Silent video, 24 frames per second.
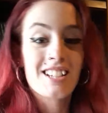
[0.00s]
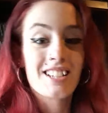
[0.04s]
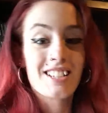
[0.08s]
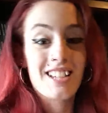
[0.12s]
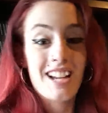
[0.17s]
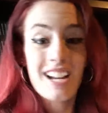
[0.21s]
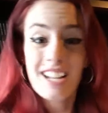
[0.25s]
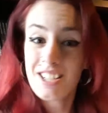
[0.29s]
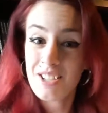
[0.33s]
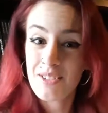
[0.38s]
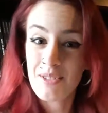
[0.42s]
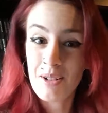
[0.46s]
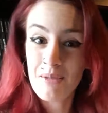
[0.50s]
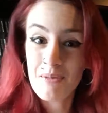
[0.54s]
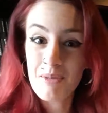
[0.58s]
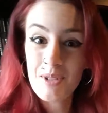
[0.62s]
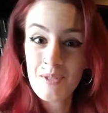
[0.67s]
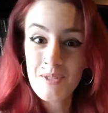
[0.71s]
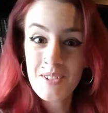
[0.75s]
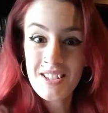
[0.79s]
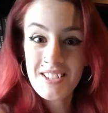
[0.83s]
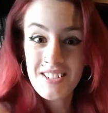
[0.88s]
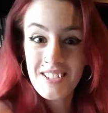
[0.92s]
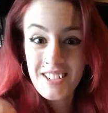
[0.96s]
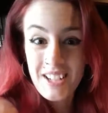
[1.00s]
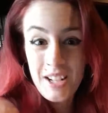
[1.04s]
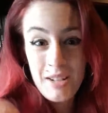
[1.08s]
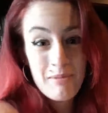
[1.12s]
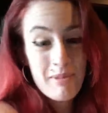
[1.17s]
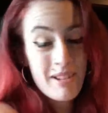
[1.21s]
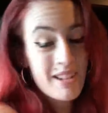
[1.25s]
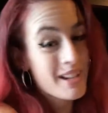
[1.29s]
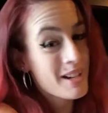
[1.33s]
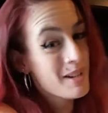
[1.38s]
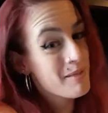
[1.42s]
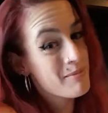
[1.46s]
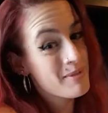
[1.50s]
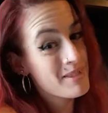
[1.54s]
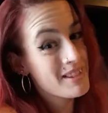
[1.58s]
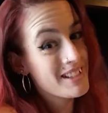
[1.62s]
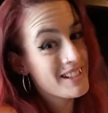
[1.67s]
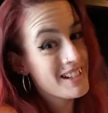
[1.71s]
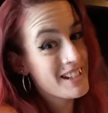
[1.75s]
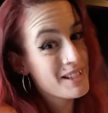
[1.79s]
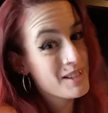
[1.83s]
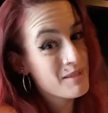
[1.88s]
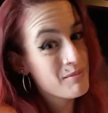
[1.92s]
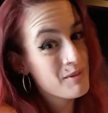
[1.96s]
guess what movies are coming up in the
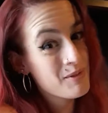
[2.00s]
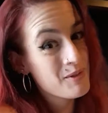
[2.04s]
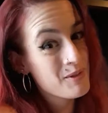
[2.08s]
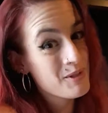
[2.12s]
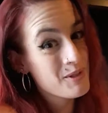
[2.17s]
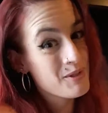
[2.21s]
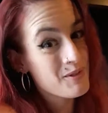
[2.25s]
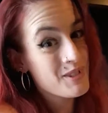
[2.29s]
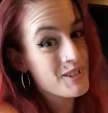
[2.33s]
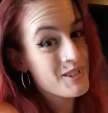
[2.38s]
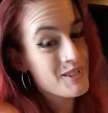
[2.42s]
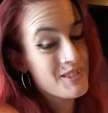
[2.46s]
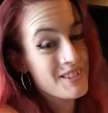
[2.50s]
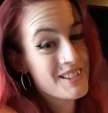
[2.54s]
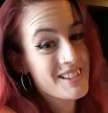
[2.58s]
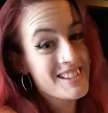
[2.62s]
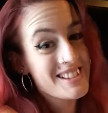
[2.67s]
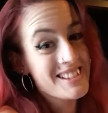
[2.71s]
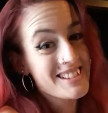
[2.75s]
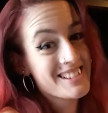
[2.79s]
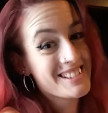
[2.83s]
next movie reviews?